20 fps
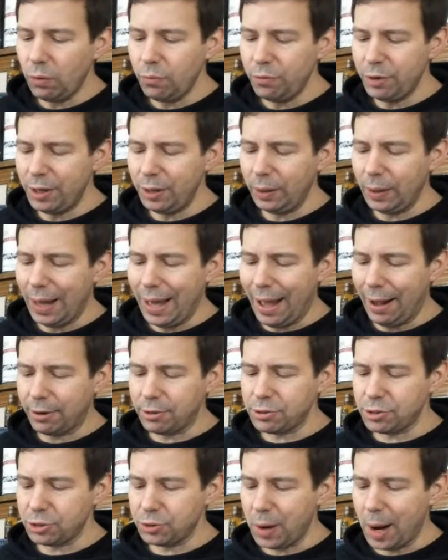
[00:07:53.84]
Vanilla
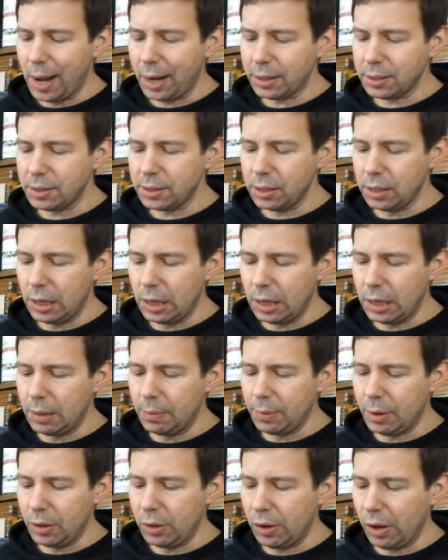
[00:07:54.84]
extract,
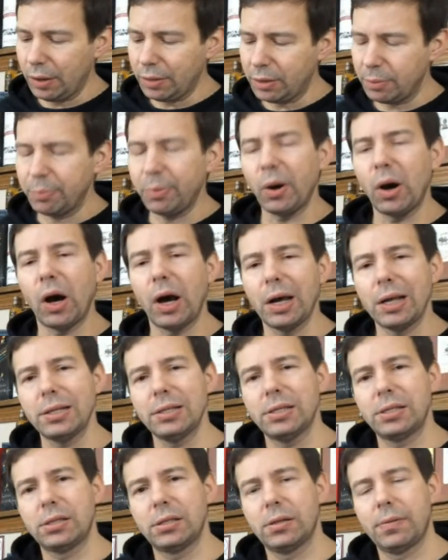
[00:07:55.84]
not the
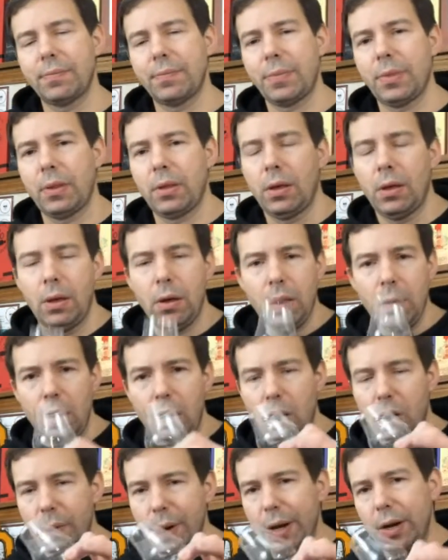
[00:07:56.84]
pods.
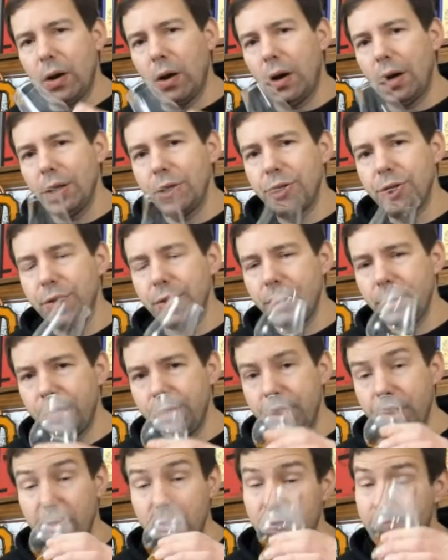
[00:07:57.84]
All right, on to
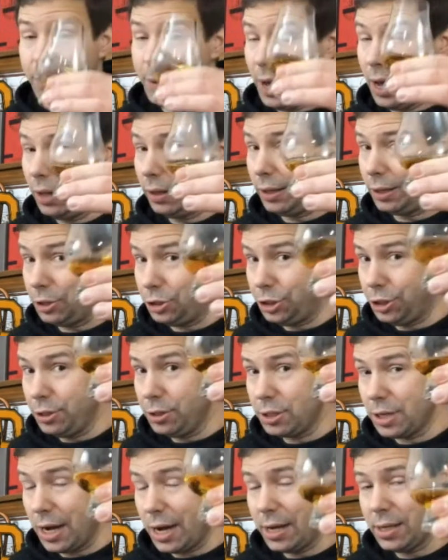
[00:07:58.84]
the palate.
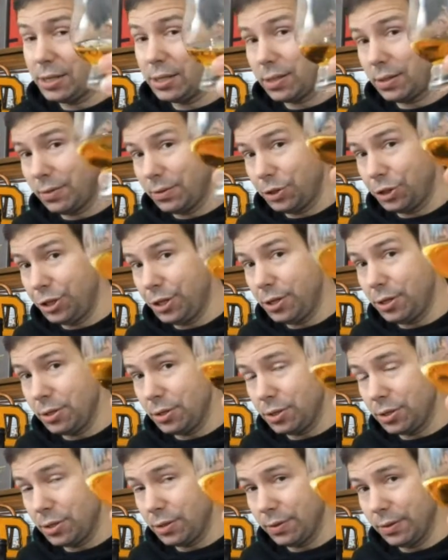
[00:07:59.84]
Cheers, guys.
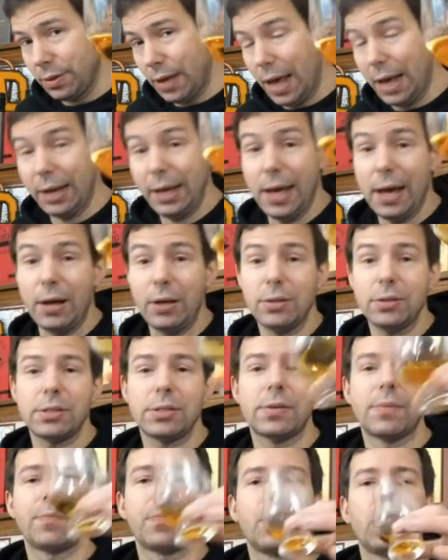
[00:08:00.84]
Cheers. And
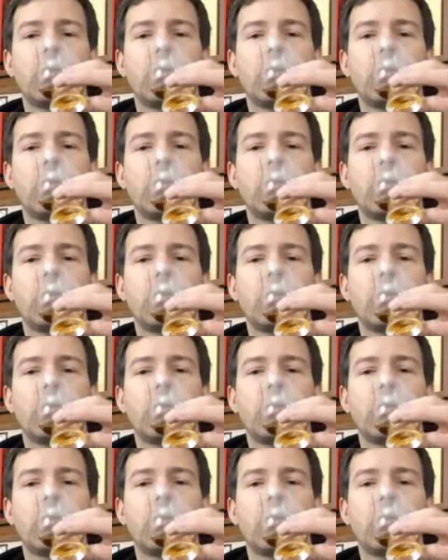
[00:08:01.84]
gals.